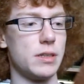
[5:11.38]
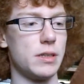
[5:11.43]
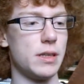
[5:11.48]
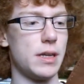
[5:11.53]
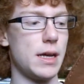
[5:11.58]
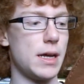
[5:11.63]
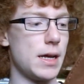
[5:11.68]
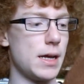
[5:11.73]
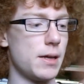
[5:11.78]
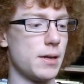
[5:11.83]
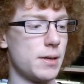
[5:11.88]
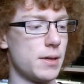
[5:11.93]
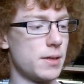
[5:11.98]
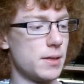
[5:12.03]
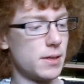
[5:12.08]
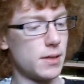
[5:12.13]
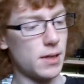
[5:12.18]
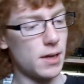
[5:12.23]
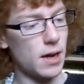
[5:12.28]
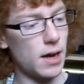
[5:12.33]

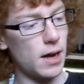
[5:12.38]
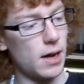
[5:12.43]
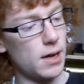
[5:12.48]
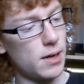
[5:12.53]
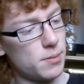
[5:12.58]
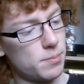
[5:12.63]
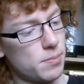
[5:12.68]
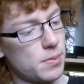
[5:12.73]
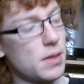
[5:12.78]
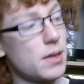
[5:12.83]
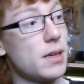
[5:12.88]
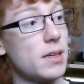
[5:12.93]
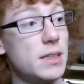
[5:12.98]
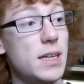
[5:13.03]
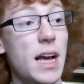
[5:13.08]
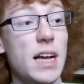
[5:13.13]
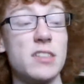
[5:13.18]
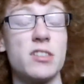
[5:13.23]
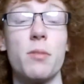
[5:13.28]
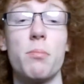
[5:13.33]
Yeah, it's a pretty
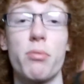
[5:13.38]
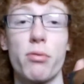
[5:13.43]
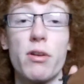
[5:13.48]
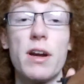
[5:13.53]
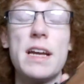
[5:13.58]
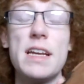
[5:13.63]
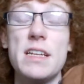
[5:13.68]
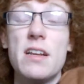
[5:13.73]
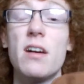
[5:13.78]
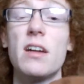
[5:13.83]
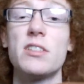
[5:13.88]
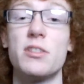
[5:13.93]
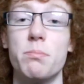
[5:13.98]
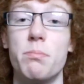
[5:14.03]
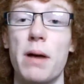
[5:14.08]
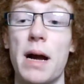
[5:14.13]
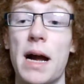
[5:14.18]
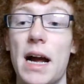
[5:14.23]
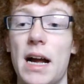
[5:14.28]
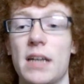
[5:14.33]
nice bag, I have to say.
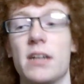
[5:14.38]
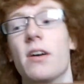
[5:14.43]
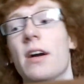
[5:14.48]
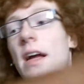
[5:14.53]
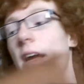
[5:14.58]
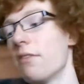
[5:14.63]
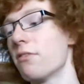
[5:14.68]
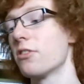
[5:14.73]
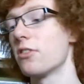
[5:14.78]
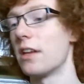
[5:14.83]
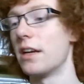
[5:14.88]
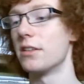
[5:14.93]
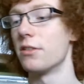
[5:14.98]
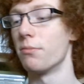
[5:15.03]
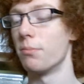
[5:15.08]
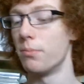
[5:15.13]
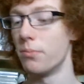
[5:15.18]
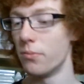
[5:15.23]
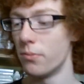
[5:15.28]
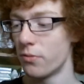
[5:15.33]
It's a very good
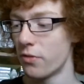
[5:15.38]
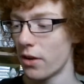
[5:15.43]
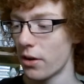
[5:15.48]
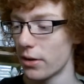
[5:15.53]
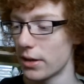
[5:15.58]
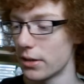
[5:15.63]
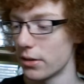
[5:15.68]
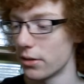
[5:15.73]
looking bag.